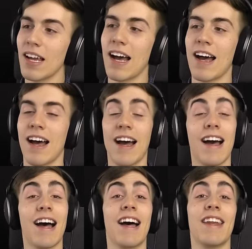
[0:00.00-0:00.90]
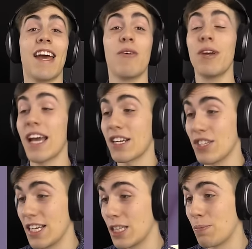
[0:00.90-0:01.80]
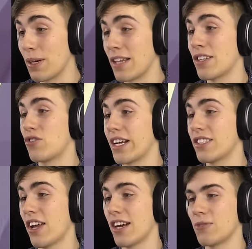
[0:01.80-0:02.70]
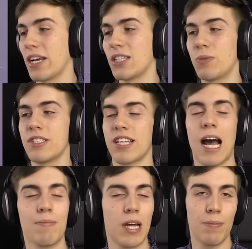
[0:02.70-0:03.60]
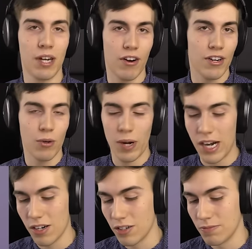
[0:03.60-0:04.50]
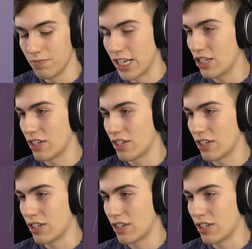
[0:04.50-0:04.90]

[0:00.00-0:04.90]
Aha, now we actually get to put on the dress, guys. So I guess we just hopped up in our underwear or night